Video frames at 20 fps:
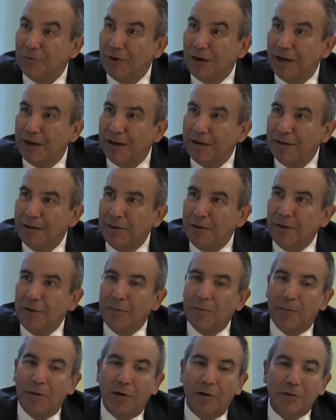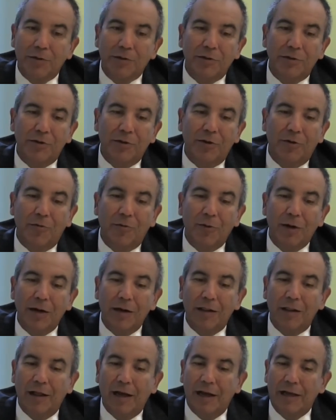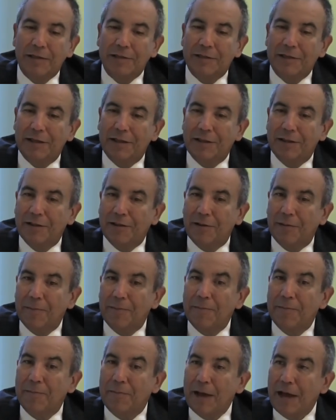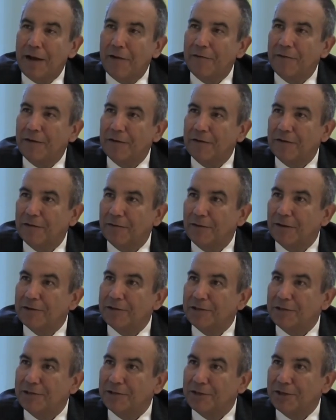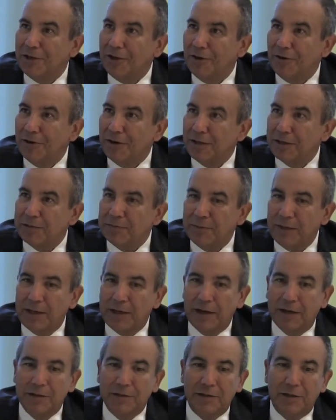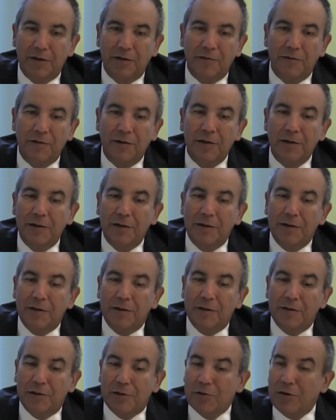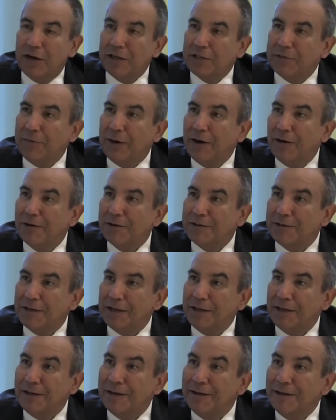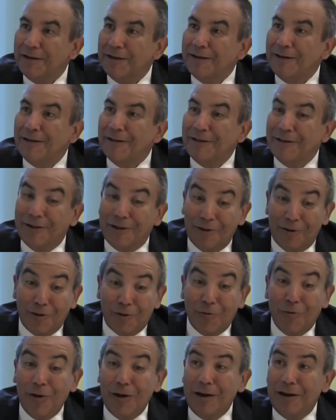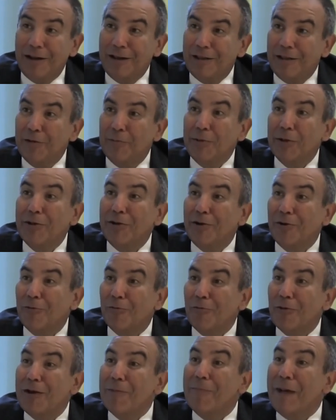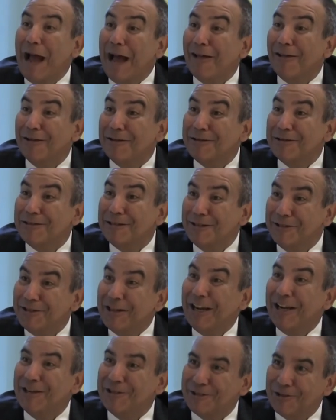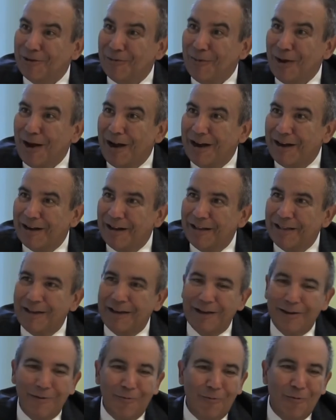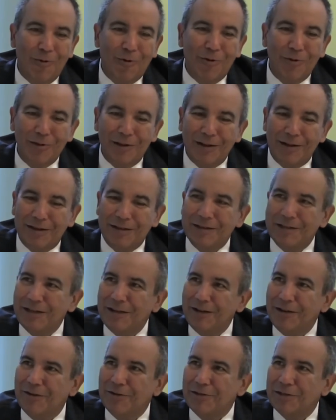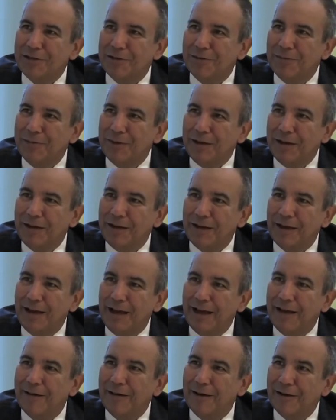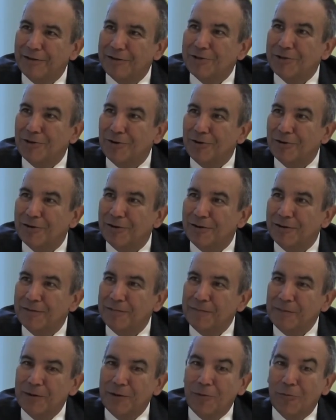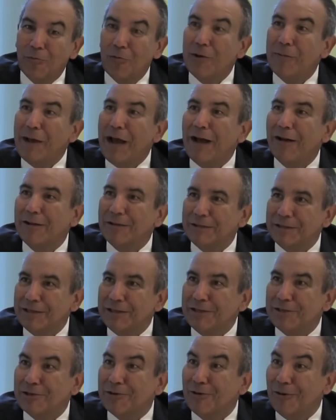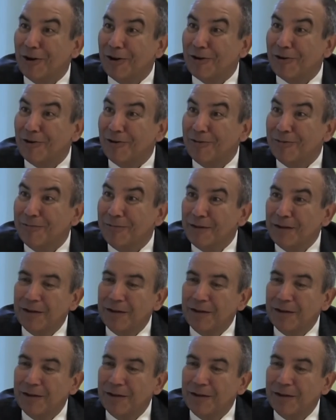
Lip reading: way, but also they're realizing the benefits of listed securities because of the transparency, the liquidity, the ability to rebalance and change their mind. I think in a world that continues to be uncertain, rebalancing is critical.